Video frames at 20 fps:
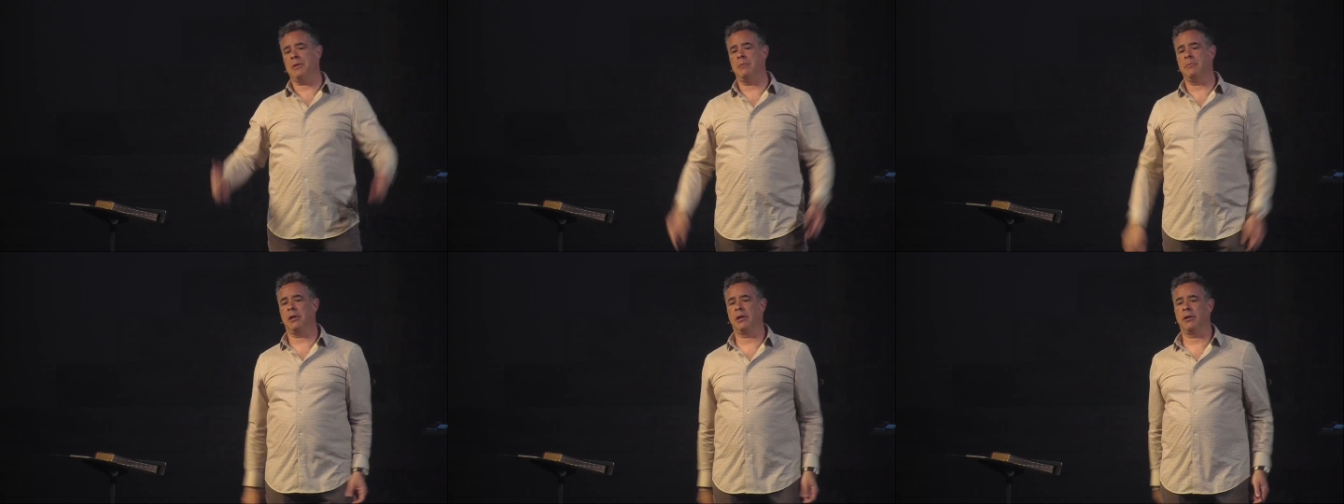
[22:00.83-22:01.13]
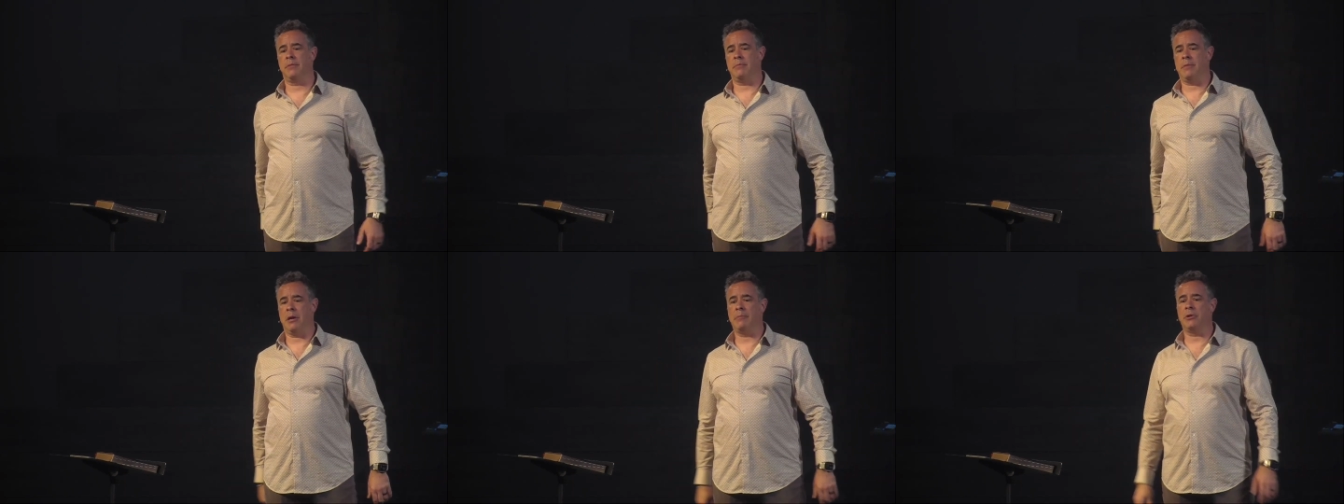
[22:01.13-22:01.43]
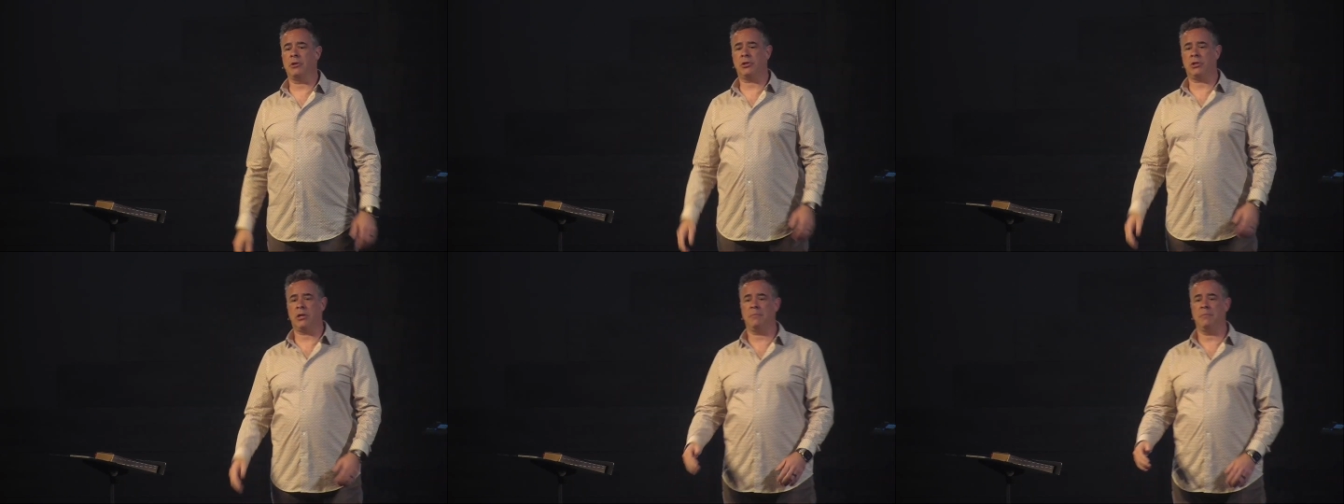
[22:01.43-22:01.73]
in the middle of the
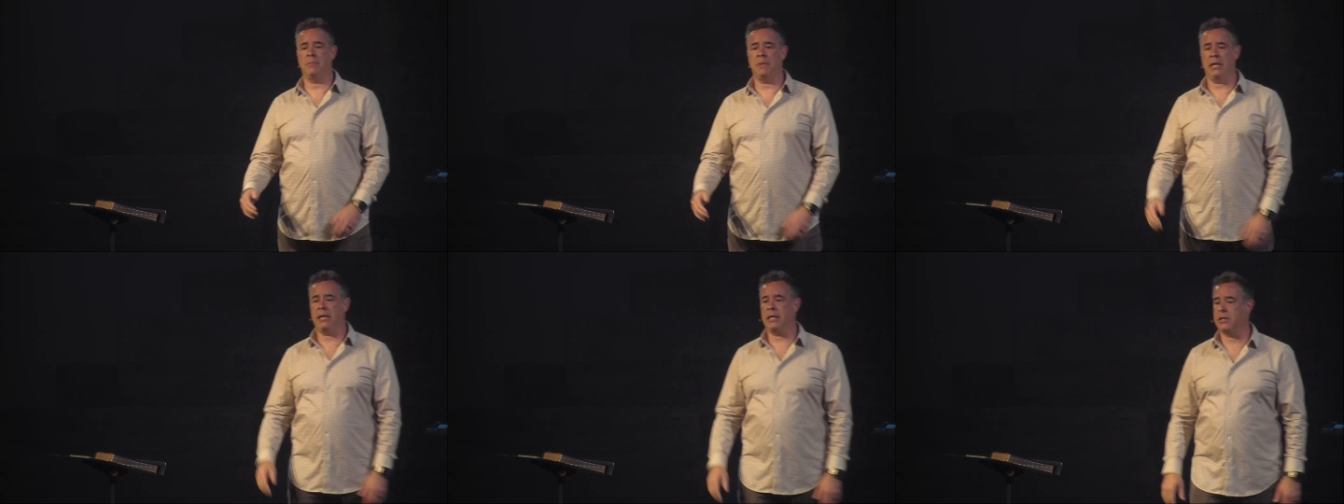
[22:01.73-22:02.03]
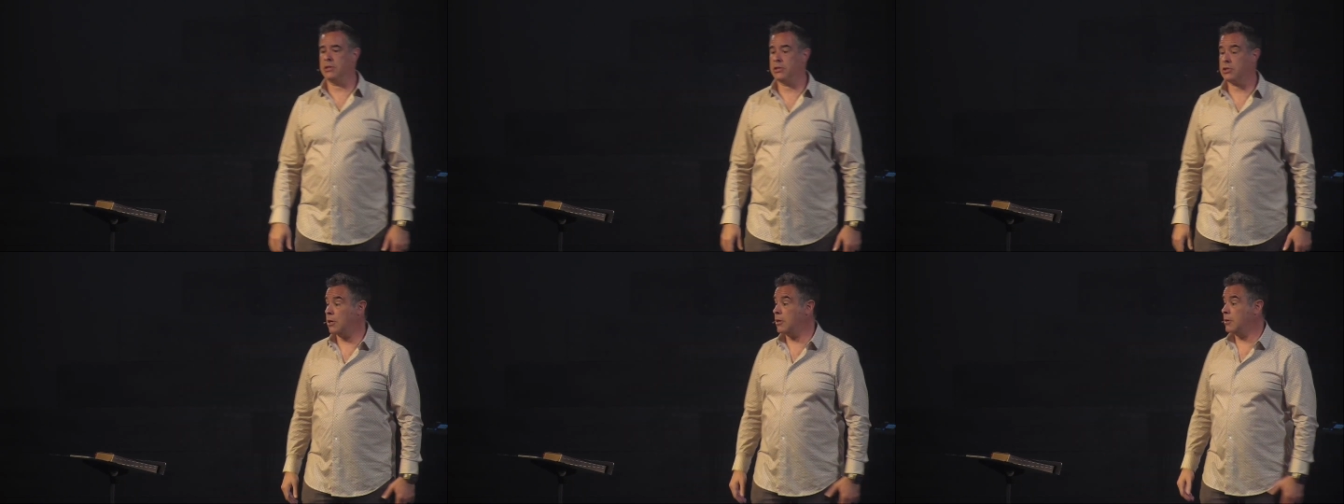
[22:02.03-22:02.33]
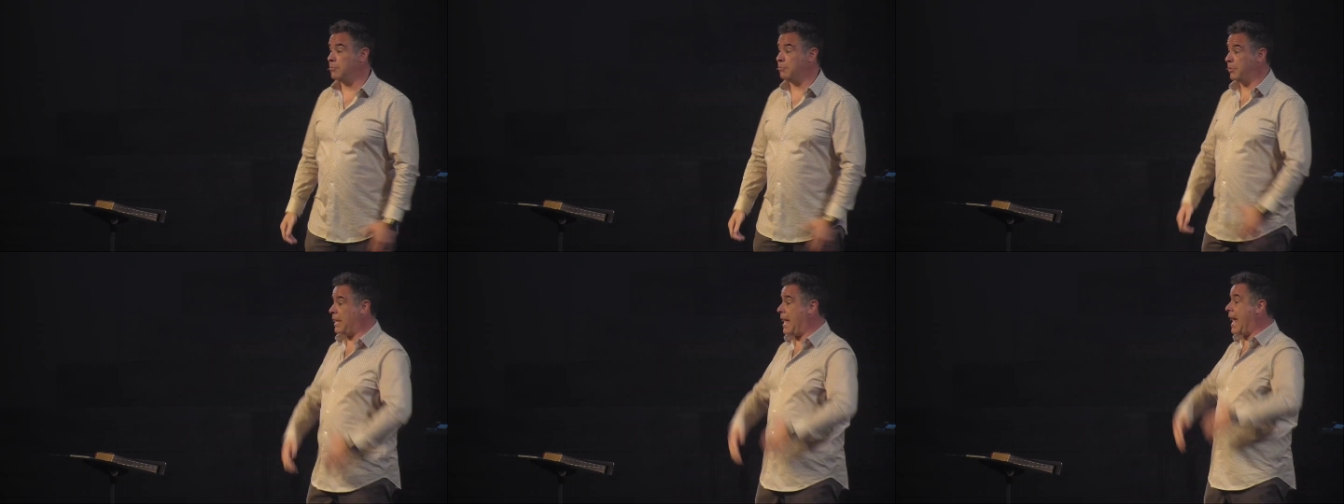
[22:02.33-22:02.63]
membership meeting and
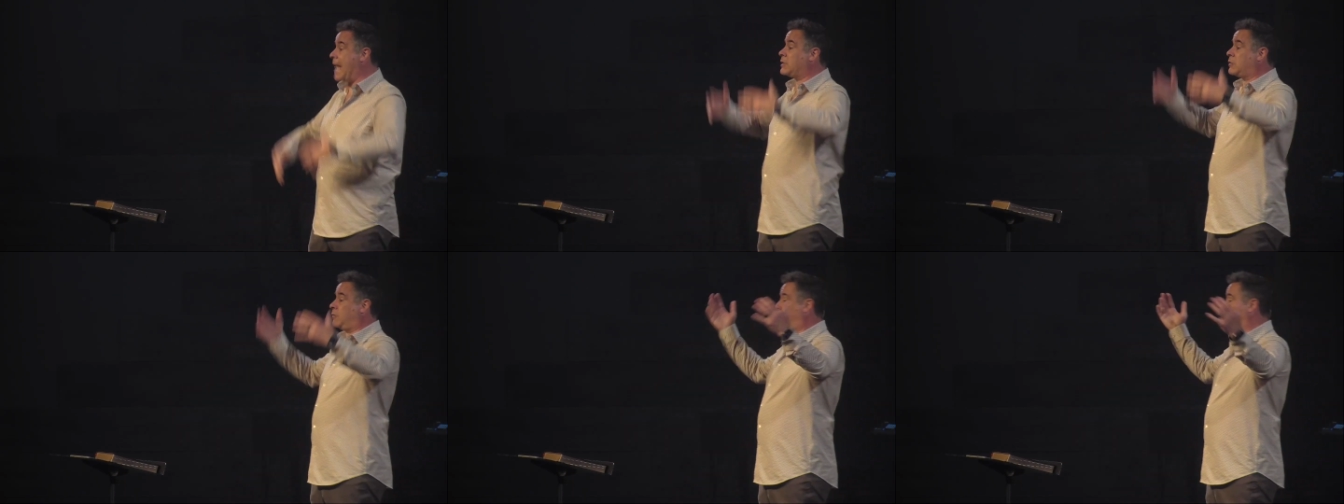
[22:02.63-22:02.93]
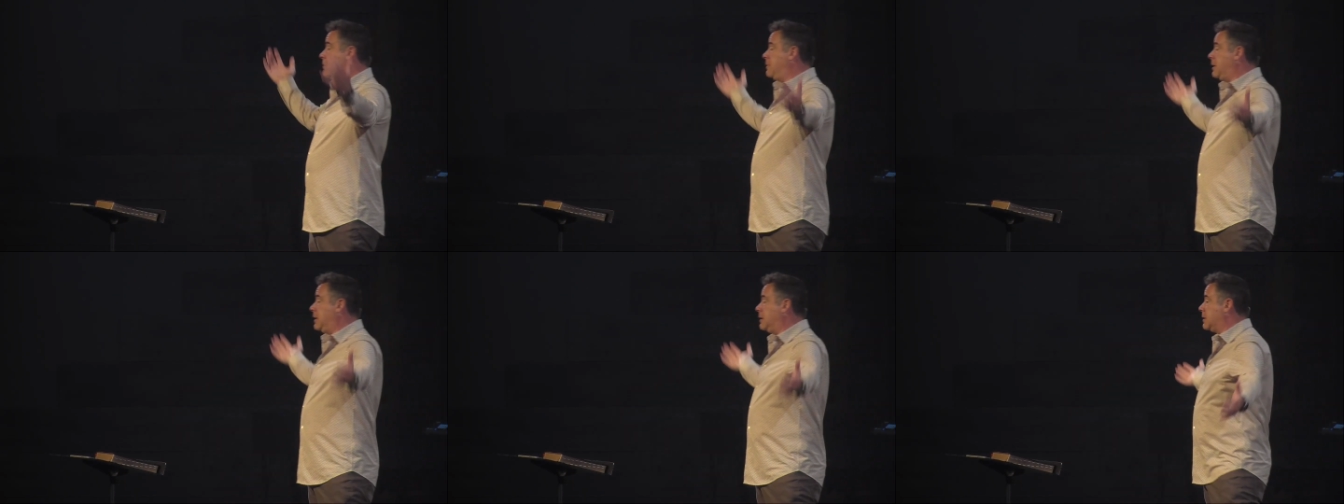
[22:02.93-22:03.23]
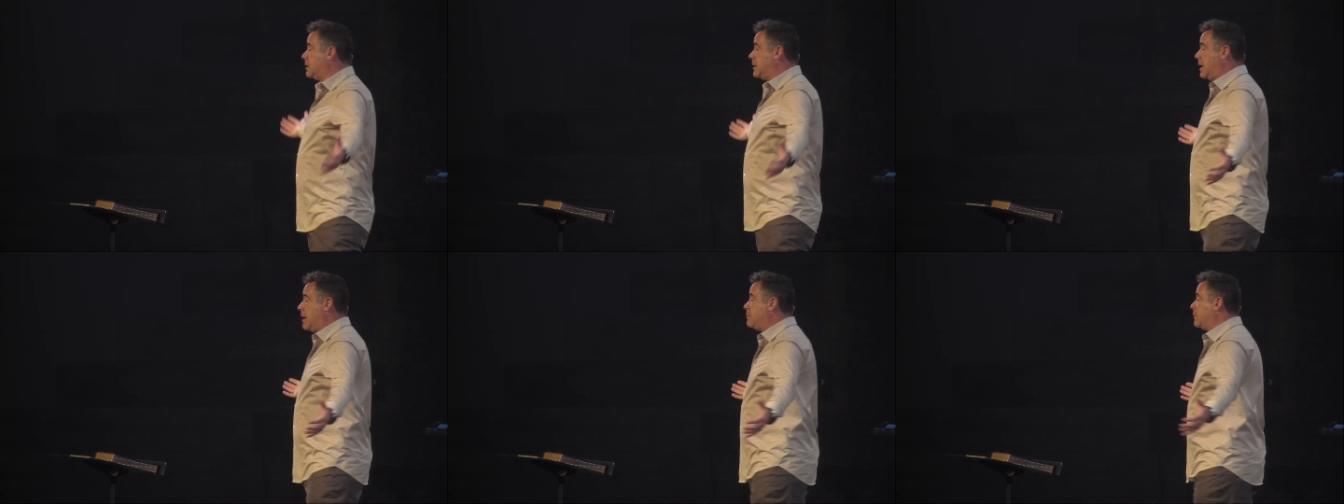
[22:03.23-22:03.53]
started blaspheming
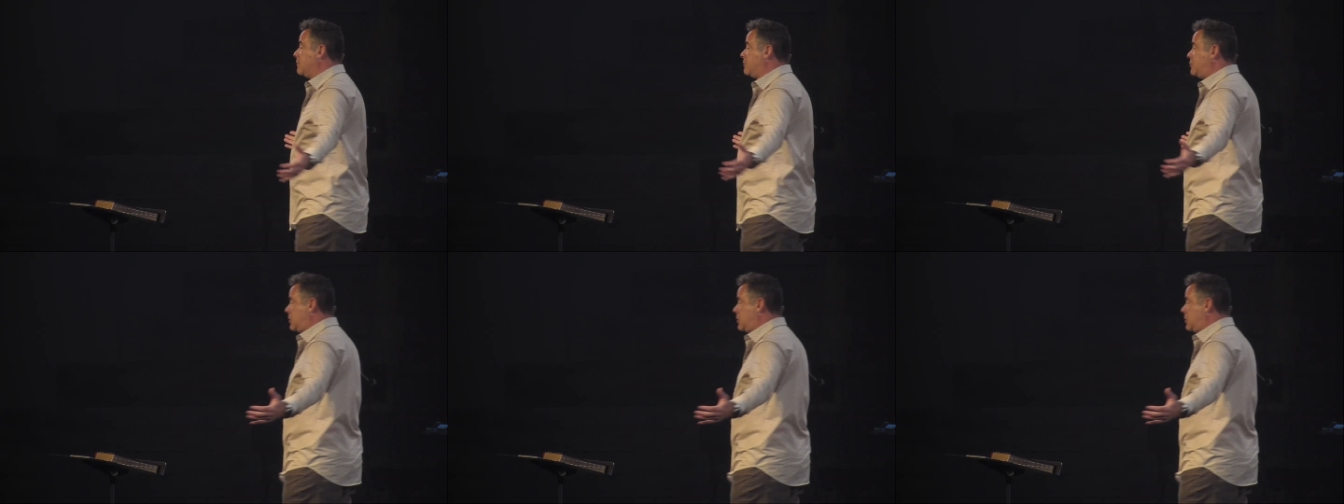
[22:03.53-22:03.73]
the name of